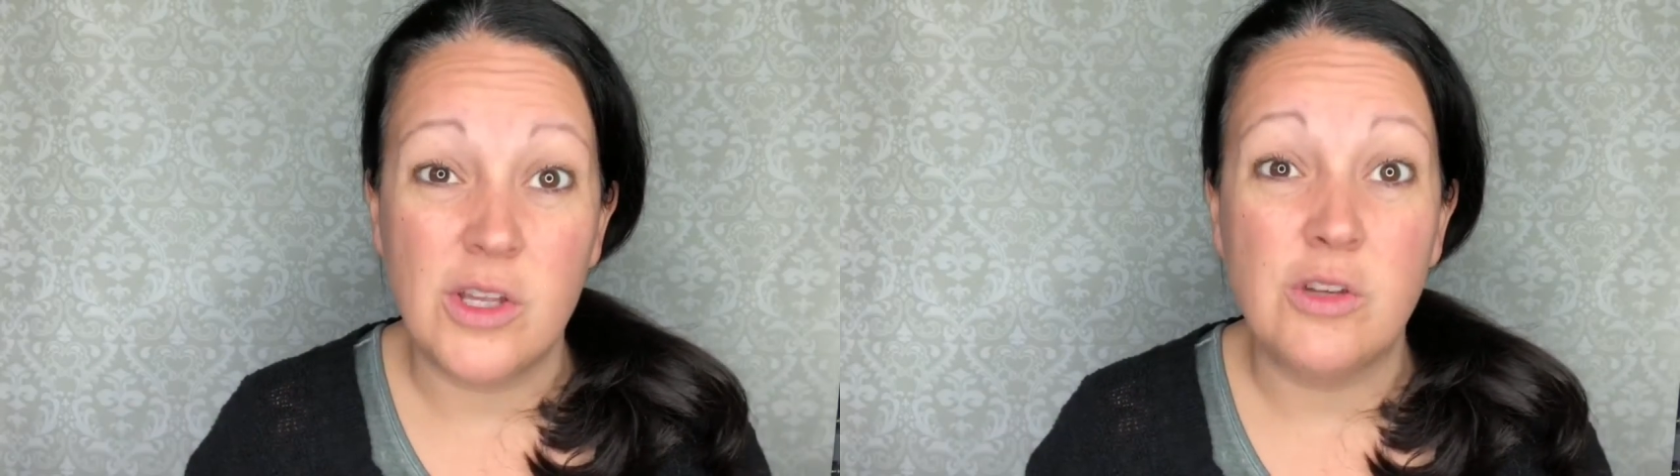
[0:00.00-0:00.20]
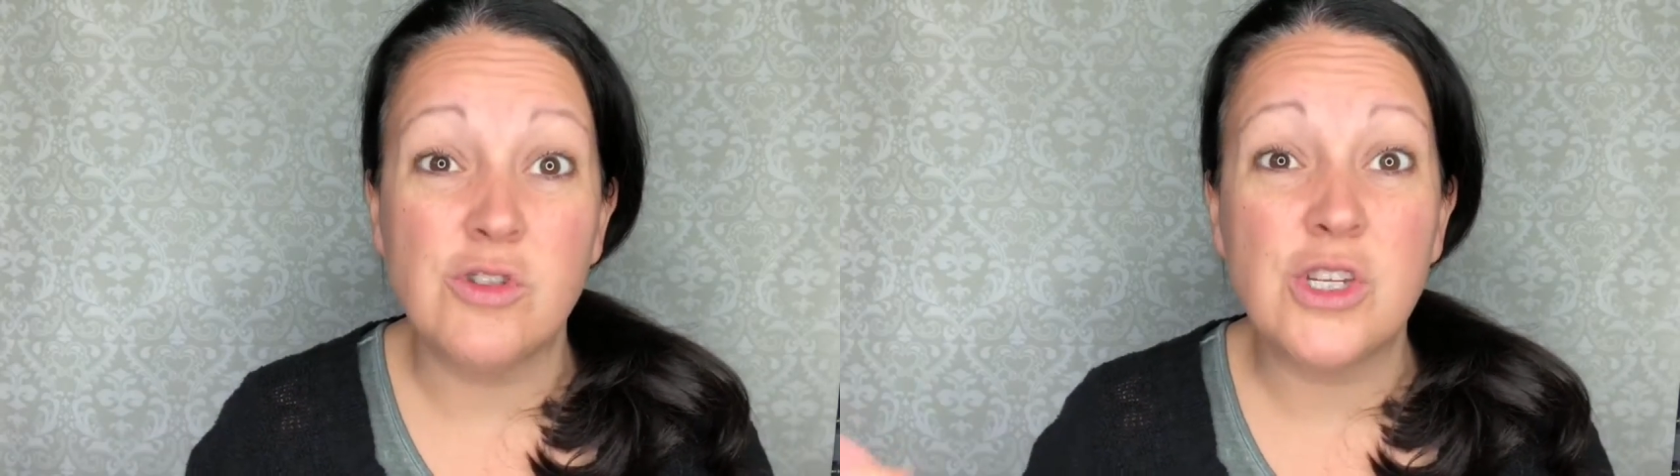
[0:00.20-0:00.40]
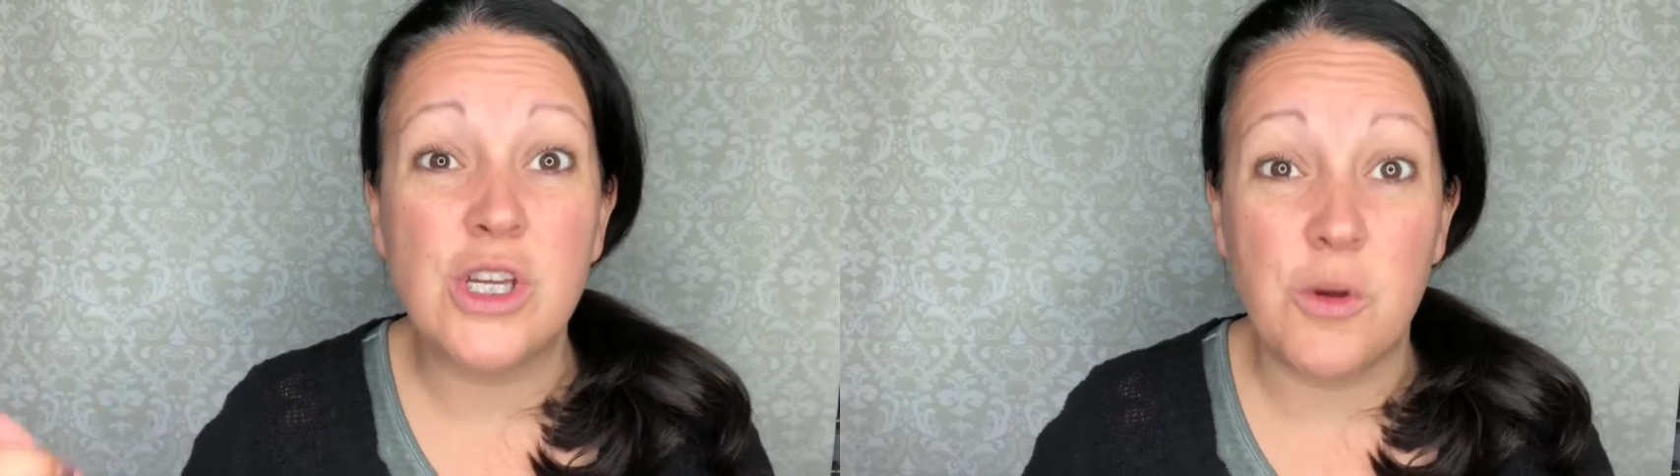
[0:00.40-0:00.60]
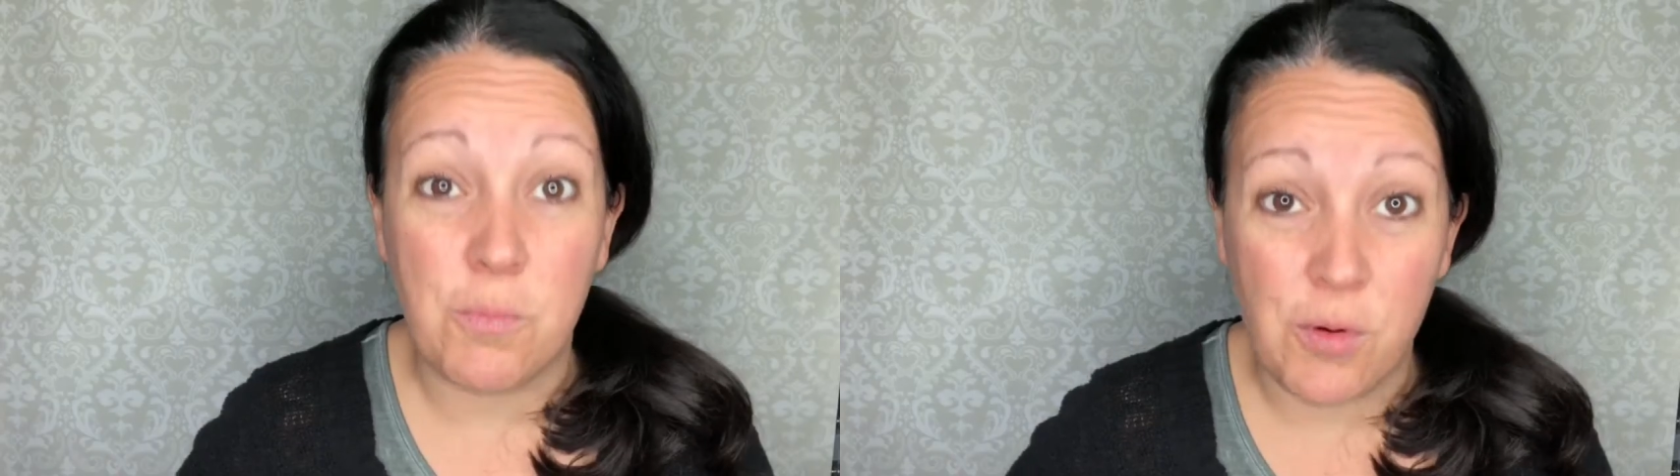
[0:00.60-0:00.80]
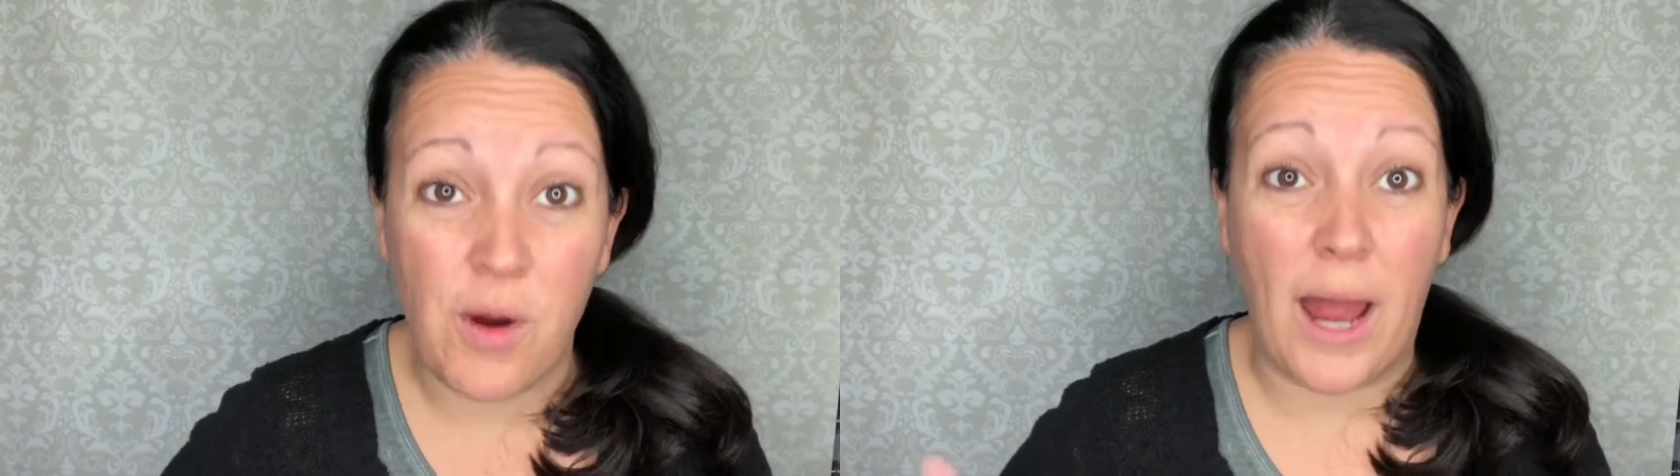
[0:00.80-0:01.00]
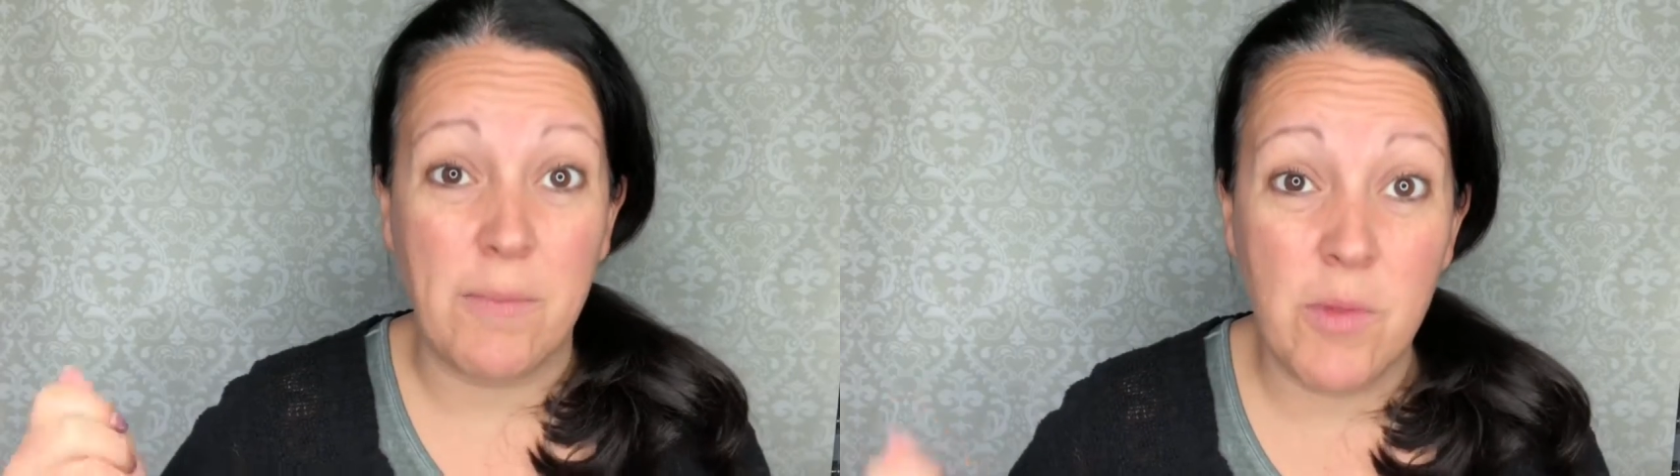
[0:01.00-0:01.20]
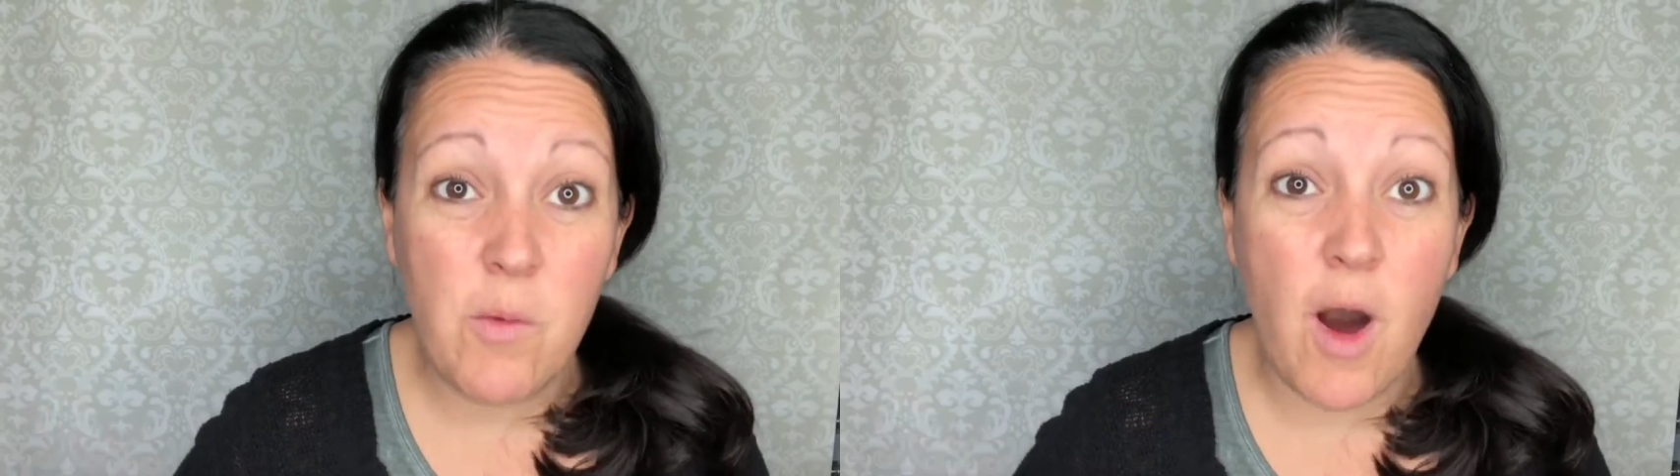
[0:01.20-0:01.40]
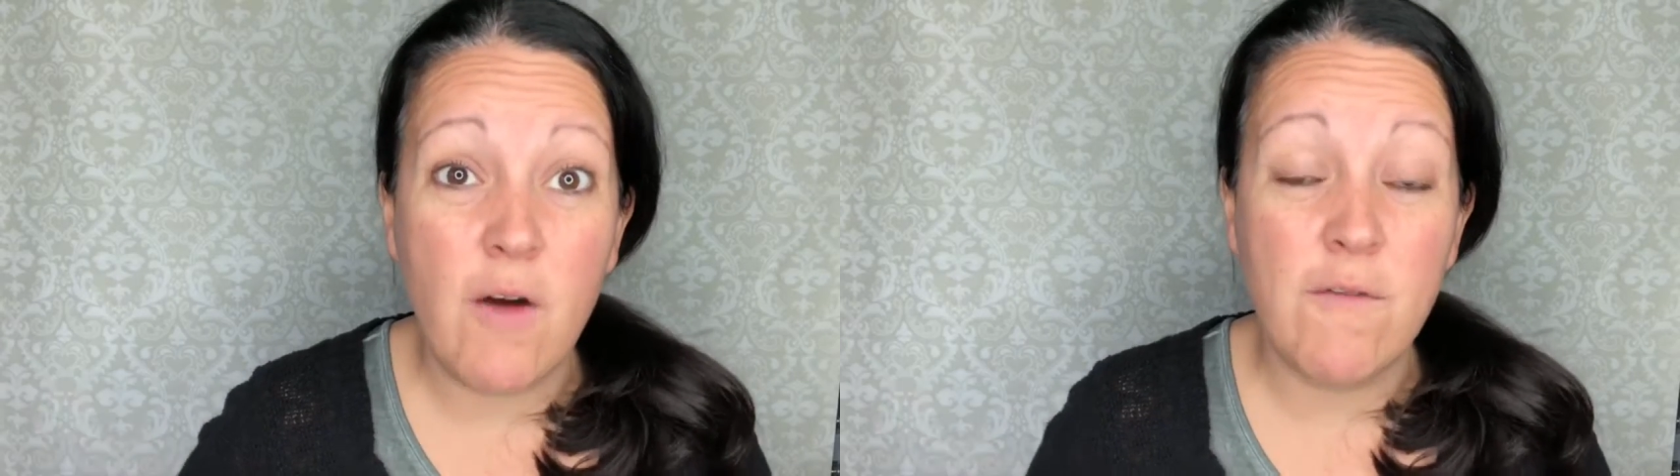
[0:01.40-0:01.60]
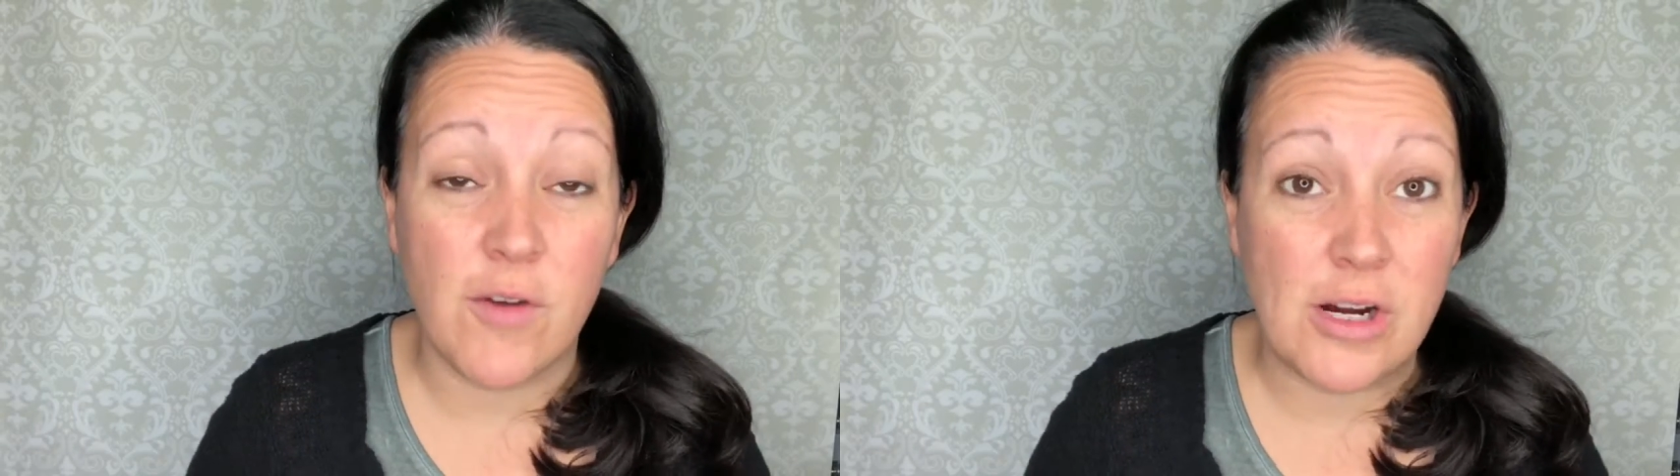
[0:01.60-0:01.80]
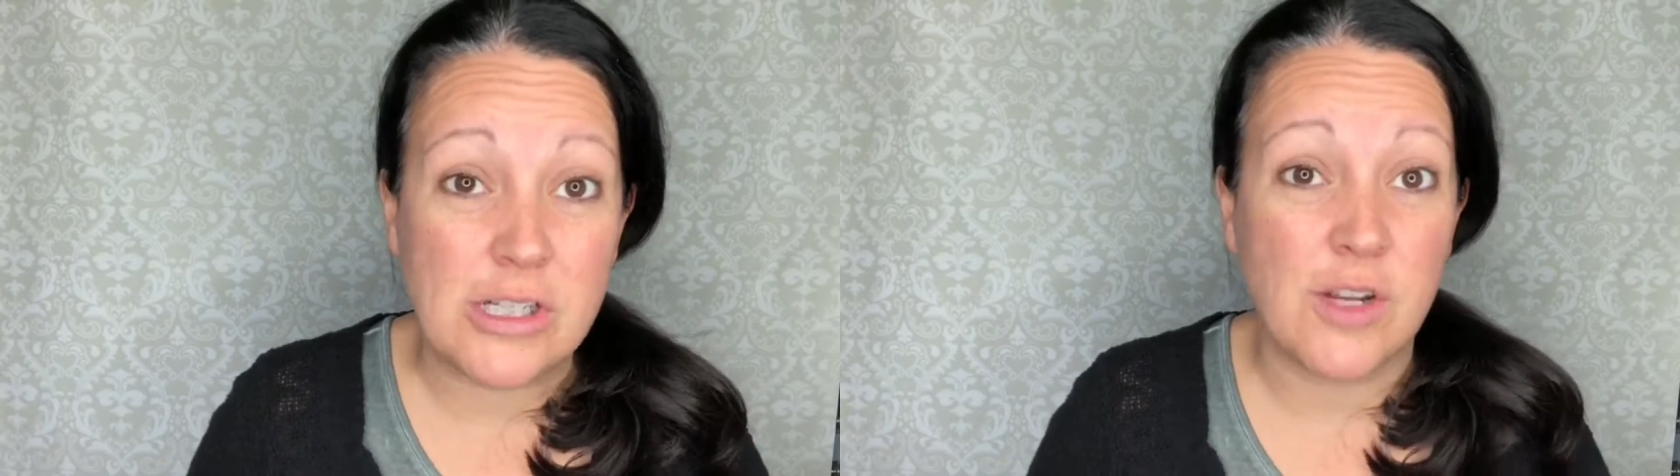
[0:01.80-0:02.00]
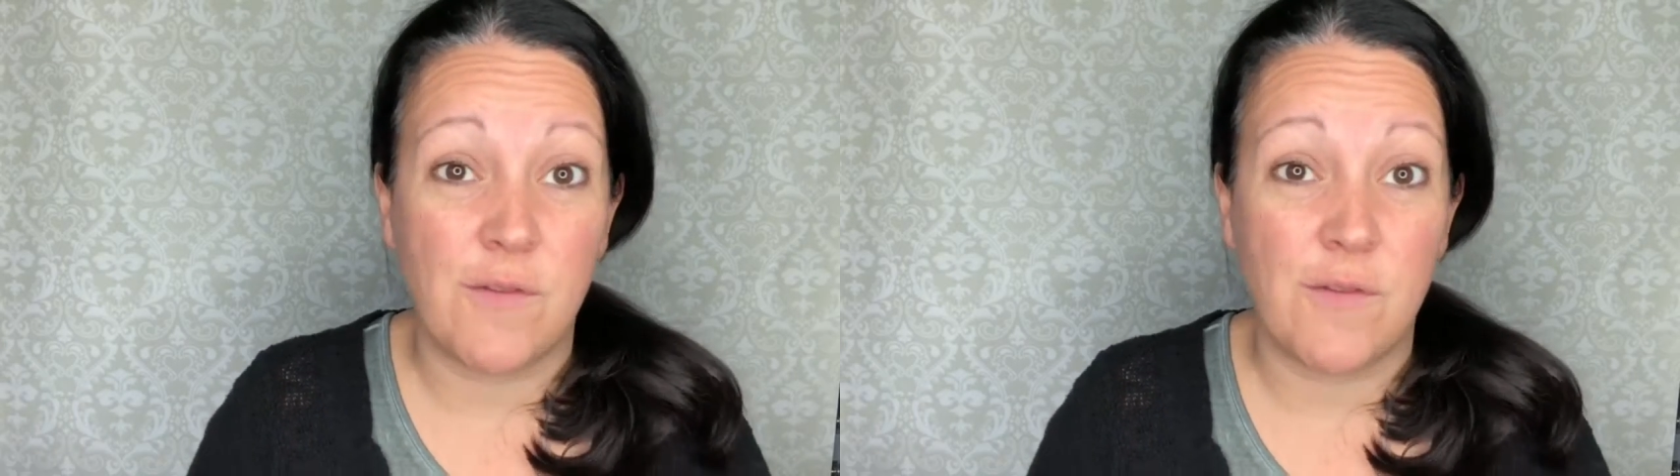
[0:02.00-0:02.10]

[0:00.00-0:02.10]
Usually you prime the wall first.